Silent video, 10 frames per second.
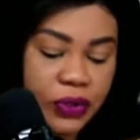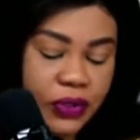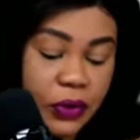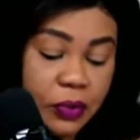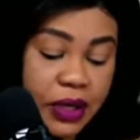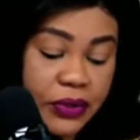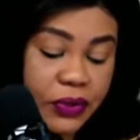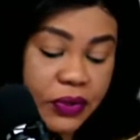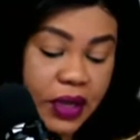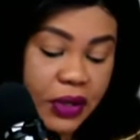God bless you.
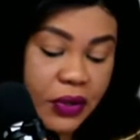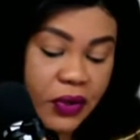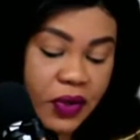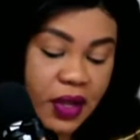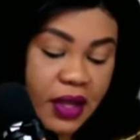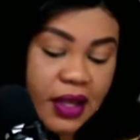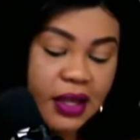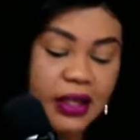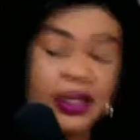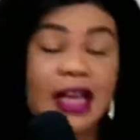Thank you.
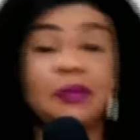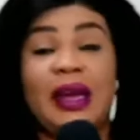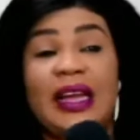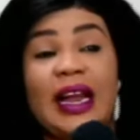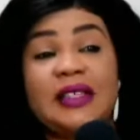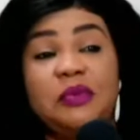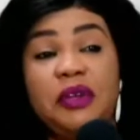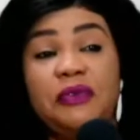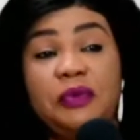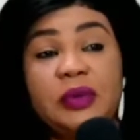That's my classmate
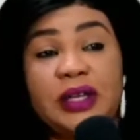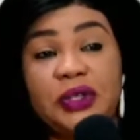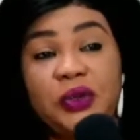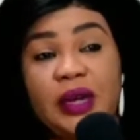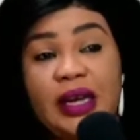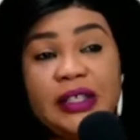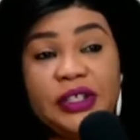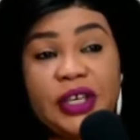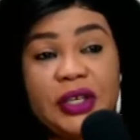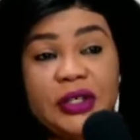from Nigeria,
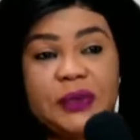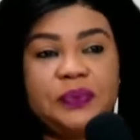Shay.